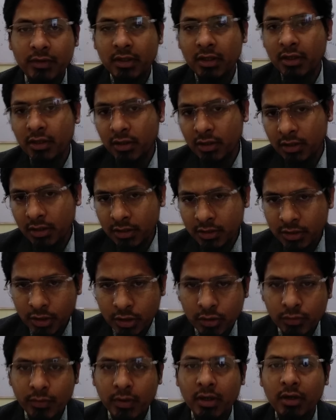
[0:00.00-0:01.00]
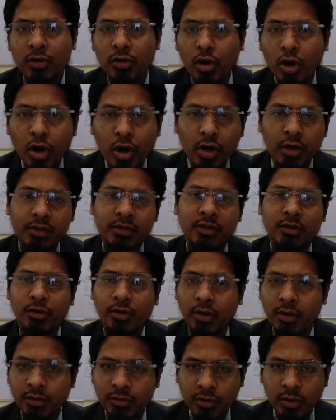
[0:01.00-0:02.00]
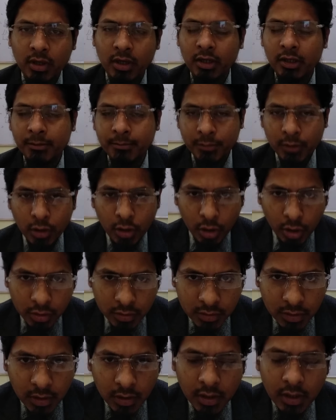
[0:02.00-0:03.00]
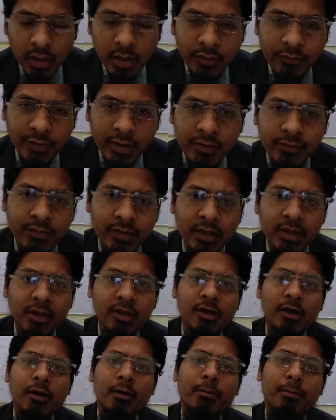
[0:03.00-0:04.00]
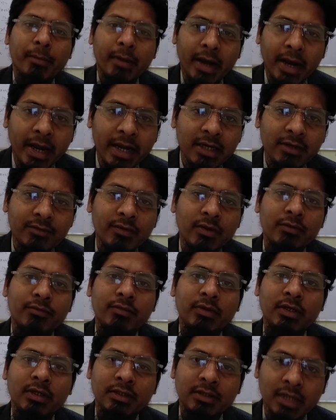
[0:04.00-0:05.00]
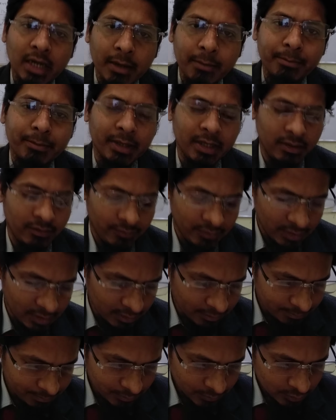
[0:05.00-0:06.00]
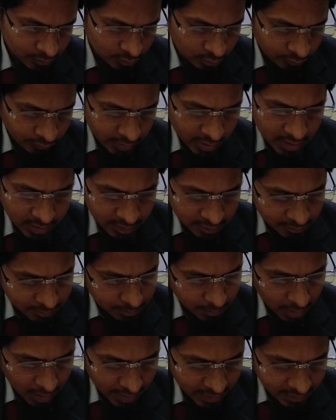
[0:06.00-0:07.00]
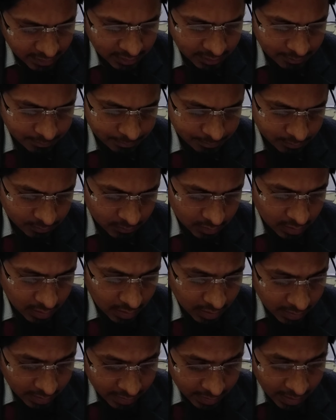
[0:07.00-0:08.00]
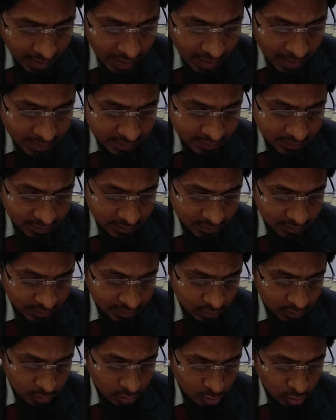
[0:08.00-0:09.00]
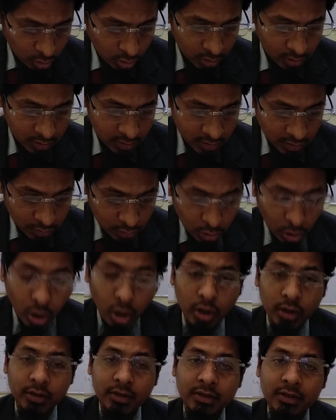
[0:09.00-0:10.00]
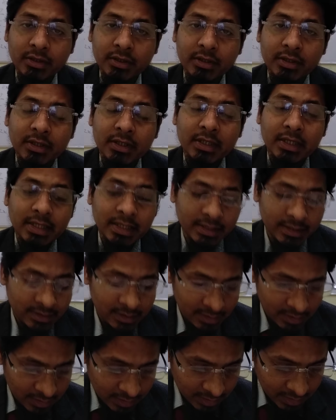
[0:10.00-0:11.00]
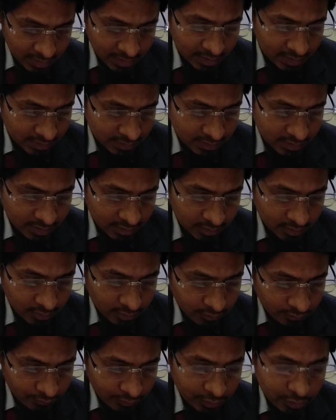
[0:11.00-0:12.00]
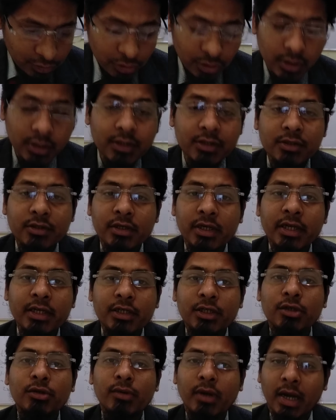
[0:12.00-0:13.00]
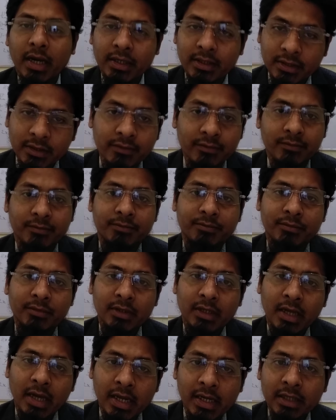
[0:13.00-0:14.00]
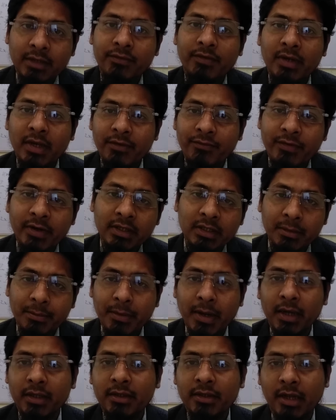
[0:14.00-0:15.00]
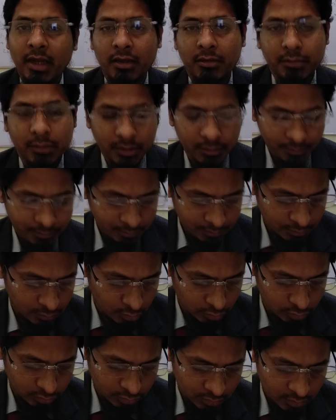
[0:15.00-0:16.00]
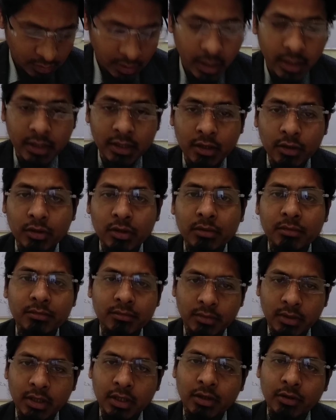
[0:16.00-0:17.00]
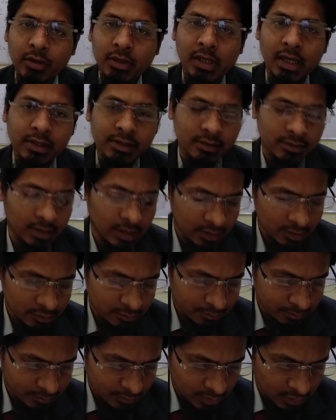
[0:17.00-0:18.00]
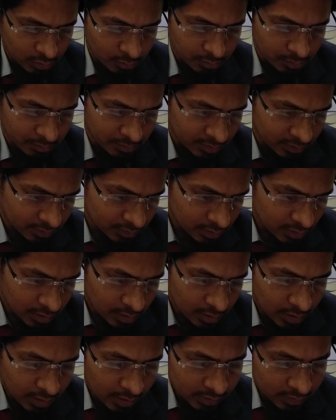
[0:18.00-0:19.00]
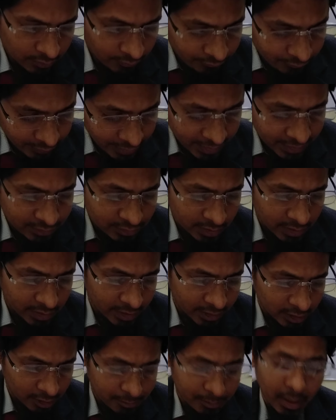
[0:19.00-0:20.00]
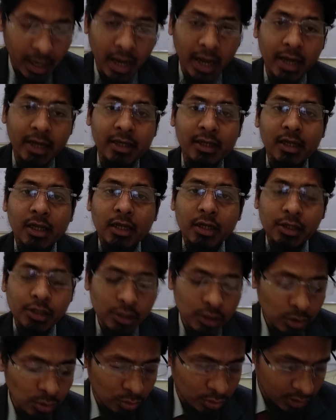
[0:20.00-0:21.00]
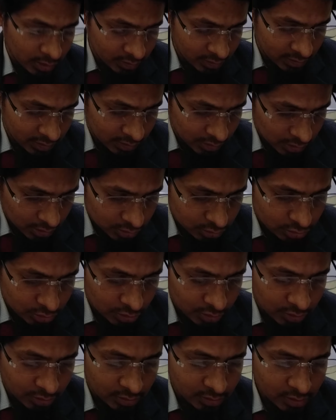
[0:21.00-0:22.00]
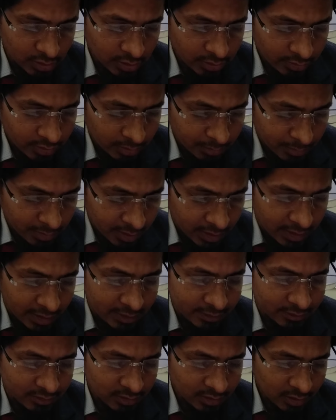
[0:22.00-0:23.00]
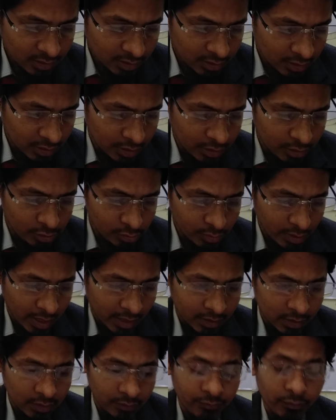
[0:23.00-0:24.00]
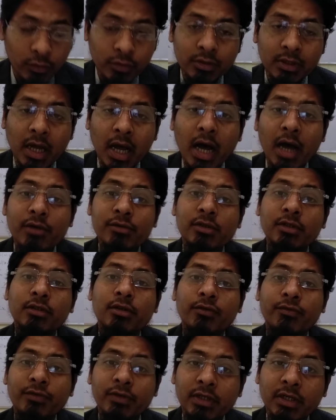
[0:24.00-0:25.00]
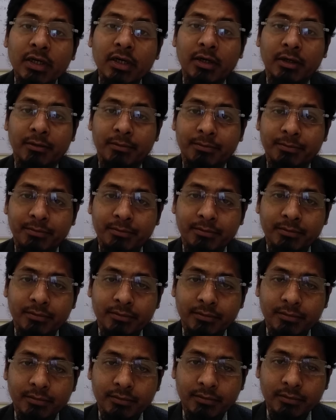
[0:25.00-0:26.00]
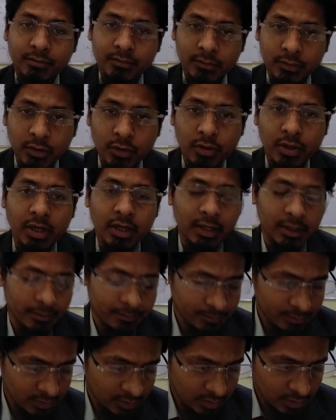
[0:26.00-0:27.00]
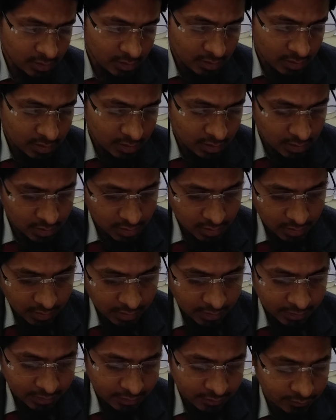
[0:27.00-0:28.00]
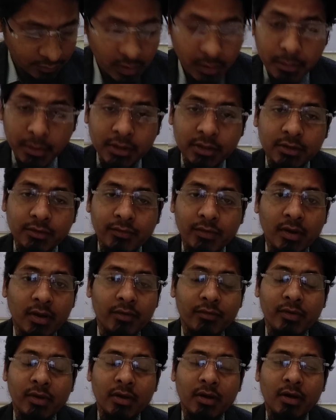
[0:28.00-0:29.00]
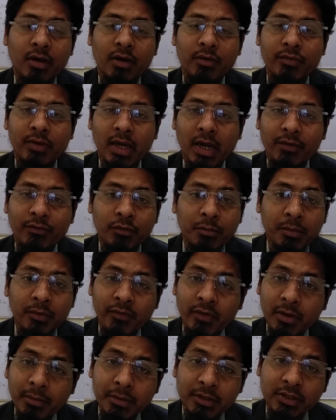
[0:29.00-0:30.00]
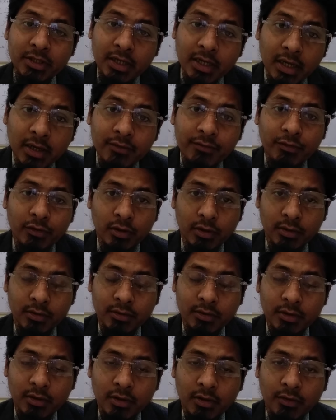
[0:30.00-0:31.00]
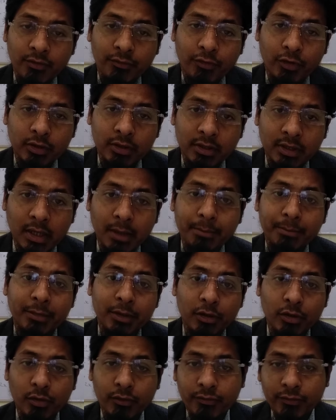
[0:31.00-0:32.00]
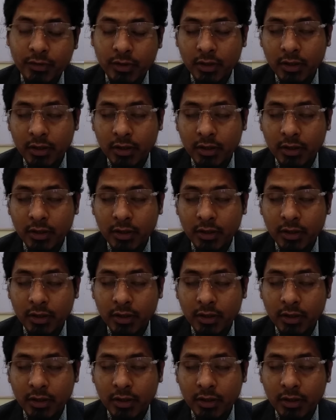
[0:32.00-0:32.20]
the residual rods, uranium rods, when we mine, when we dump anywhere, so where it is mined, a gas called radon is released, which is radioactive, and it will affect the plant and animal both, and including us, that is a human being. The waste generated by nuclear energy remains radioactive for thousands of years. Okay, it is very much we have to be very much careful for the dumping of